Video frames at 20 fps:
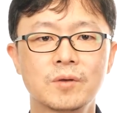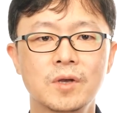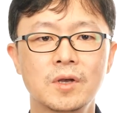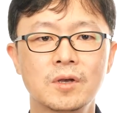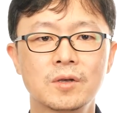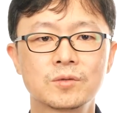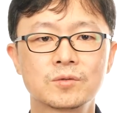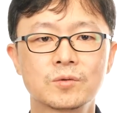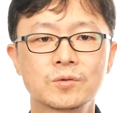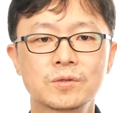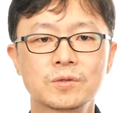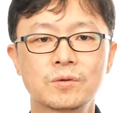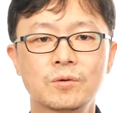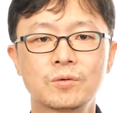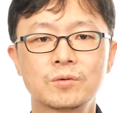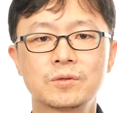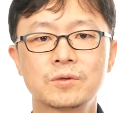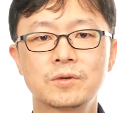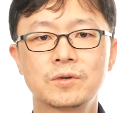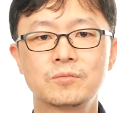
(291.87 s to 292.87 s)
analyze the
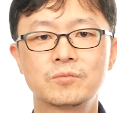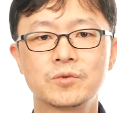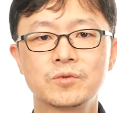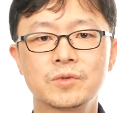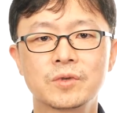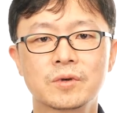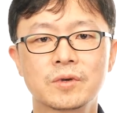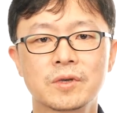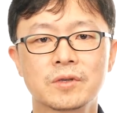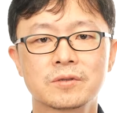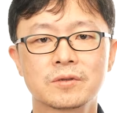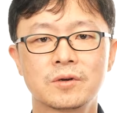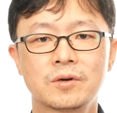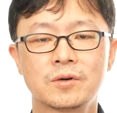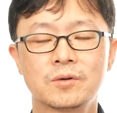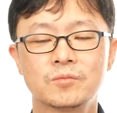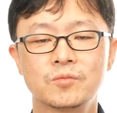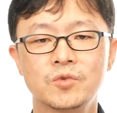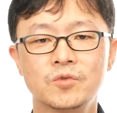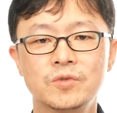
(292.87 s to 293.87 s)
source code and
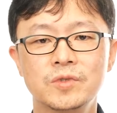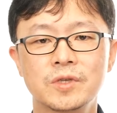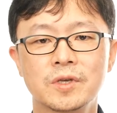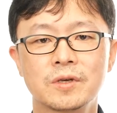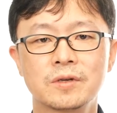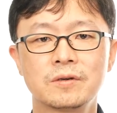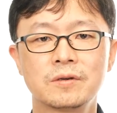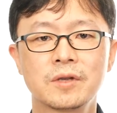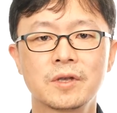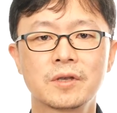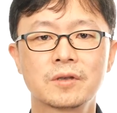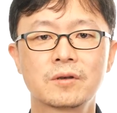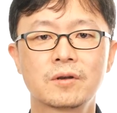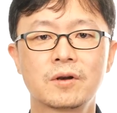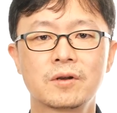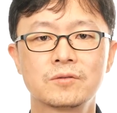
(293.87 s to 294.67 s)
solve problems.